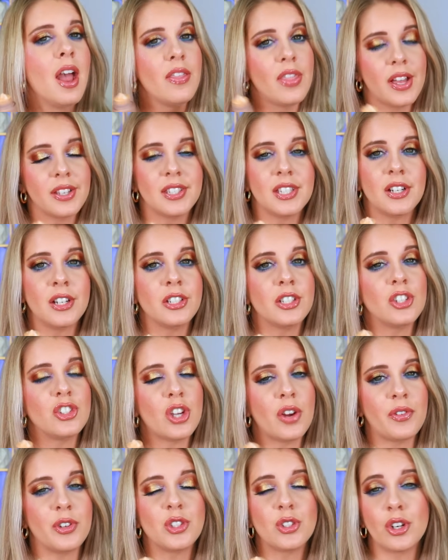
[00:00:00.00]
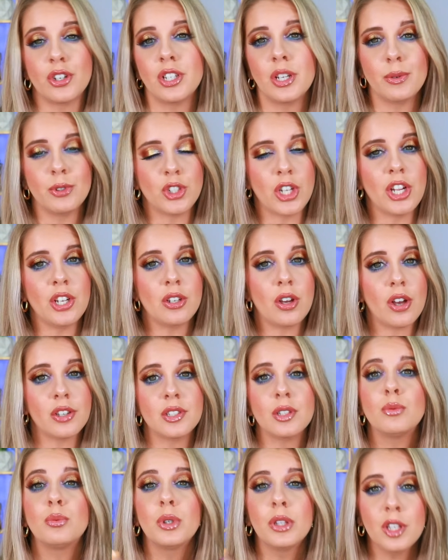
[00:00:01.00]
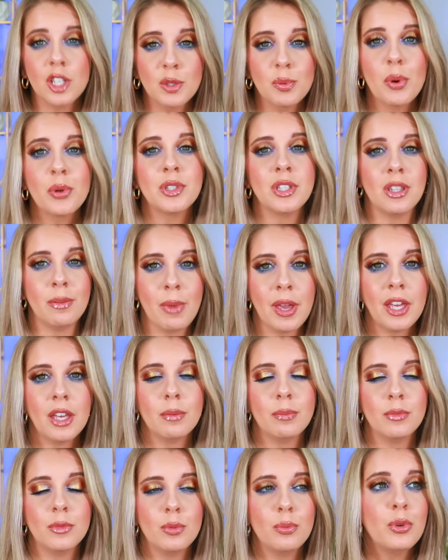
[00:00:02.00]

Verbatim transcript: that series that Jeffree Star did with Shane Dawson, really exposing the makeup,